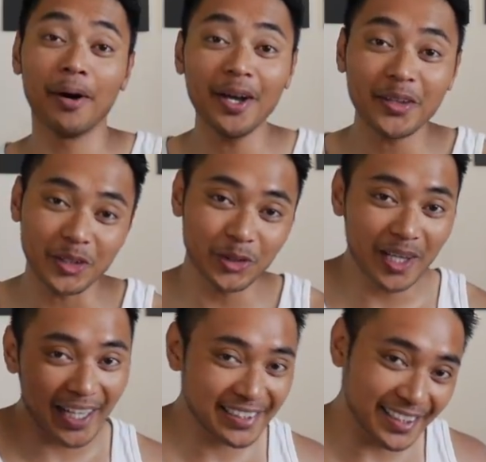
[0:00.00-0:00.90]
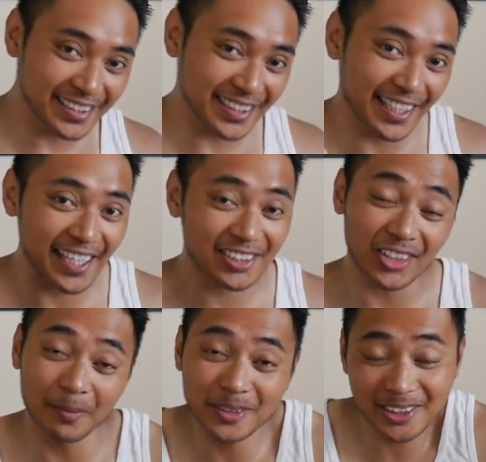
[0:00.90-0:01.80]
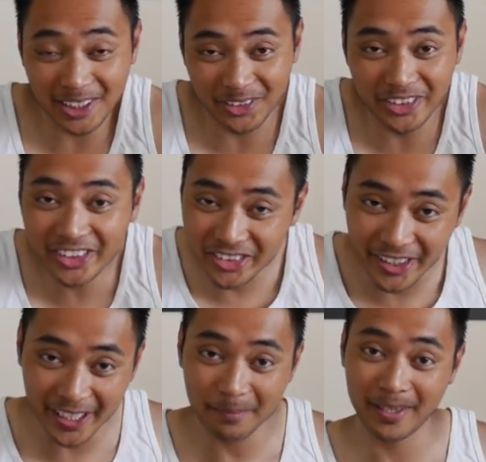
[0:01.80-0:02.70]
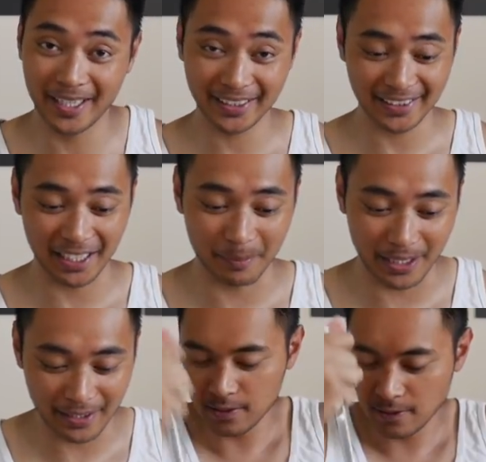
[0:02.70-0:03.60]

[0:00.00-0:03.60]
but you guys didn't see that, so I'm just gonna recreate my excitement.